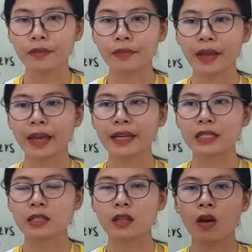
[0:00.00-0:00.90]
where they
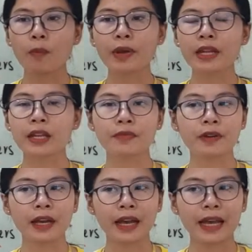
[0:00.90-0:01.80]
store many
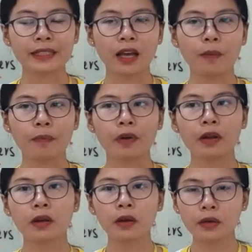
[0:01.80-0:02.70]
different kinds of
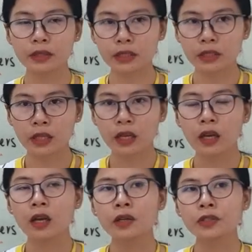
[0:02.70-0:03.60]
clothes,
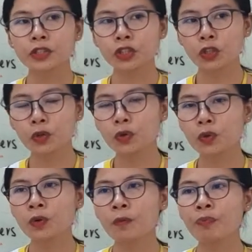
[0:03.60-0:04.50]

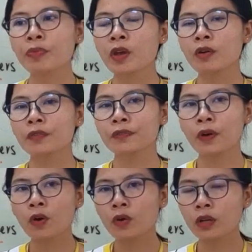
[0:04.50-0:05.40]
shoe,
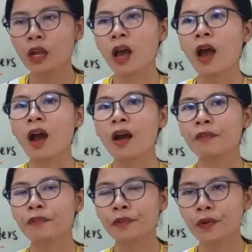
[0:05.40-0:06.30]
food,
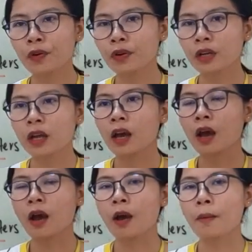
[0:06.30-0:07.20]
fruit,
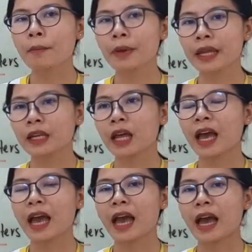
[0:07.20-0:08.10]
meat,
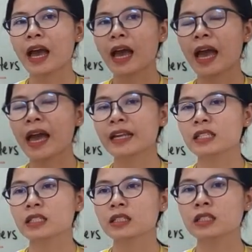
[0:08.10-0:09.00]

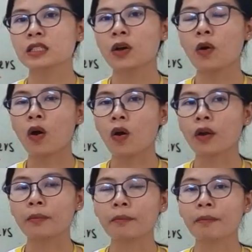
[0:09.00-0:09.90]
and so
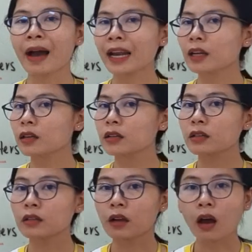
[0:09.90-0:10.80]
on. But
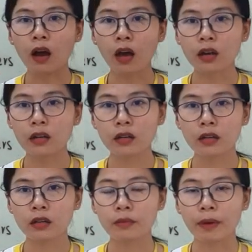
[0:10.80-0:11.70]
not,
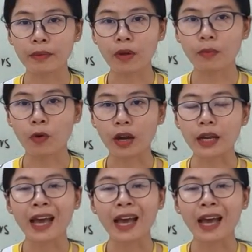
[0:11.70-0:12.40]
but not what?